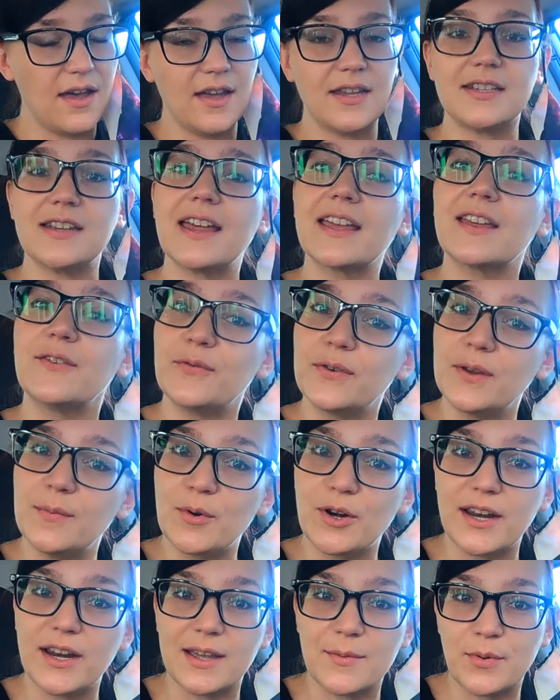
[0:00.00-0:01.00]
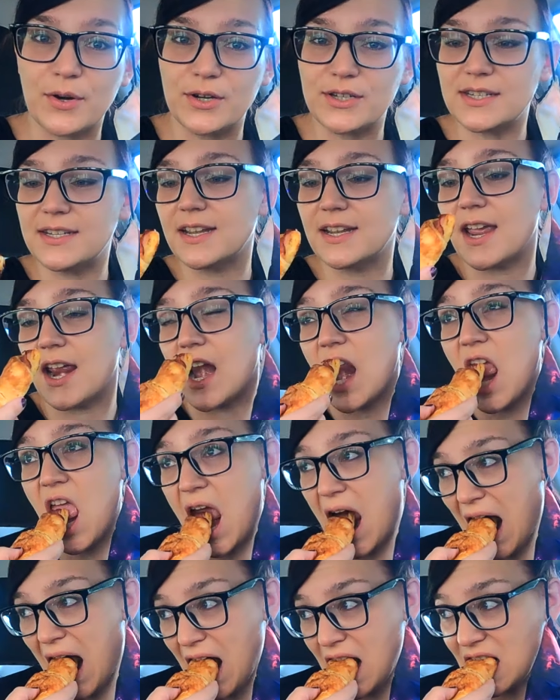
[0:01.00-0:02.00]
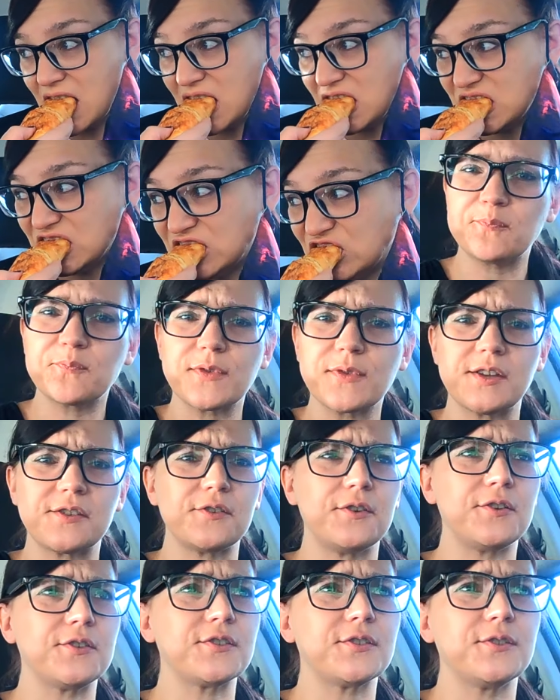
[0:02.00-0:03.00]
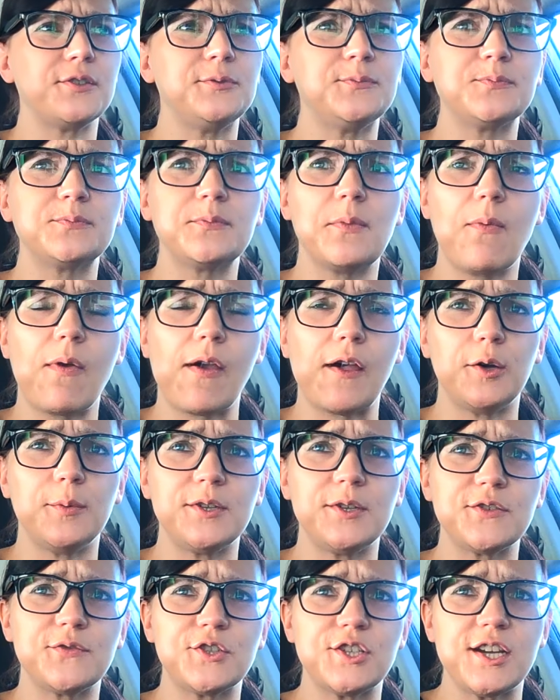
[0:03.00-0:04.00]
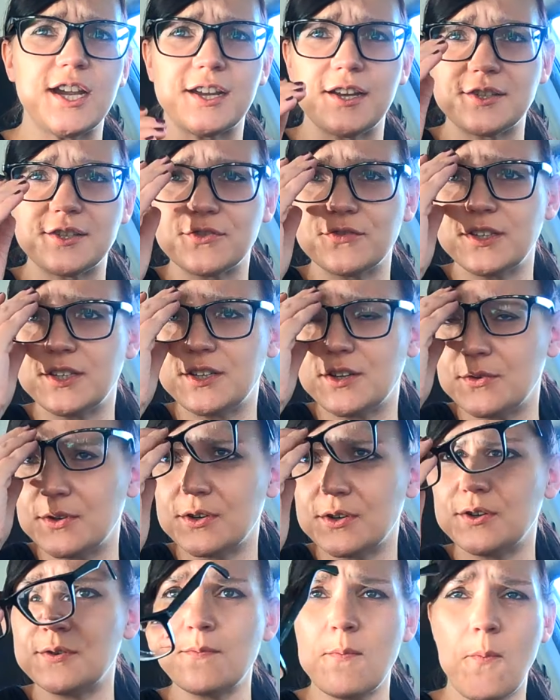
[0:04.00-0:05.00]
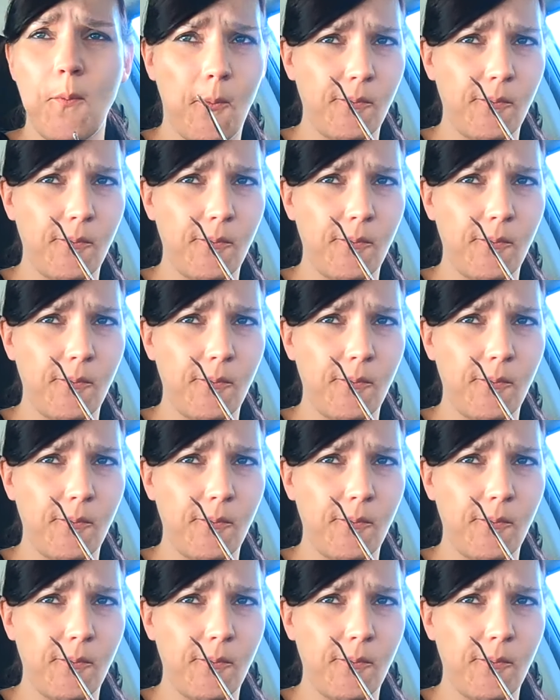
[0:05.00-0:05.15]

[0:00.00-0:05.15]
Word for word: so I can feel more like a person again. There's also a whole bunch of jackassery going on,